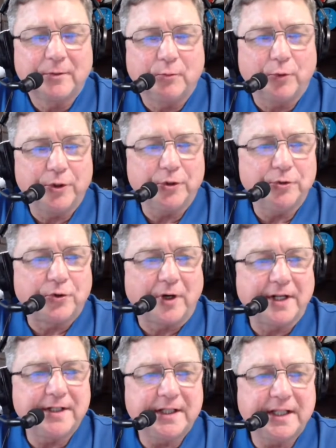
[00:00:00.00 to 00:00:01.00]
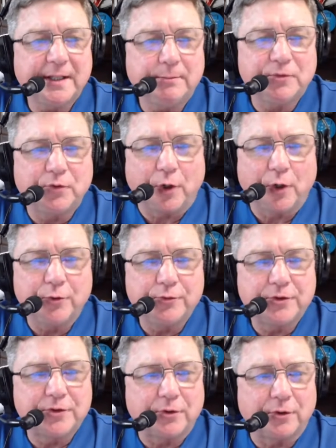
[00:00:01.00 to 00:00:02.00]
Were you trying to keep
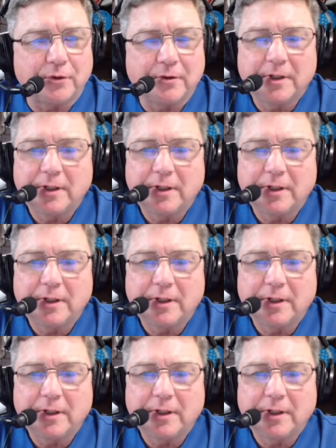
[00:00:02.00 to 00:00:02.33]
drones or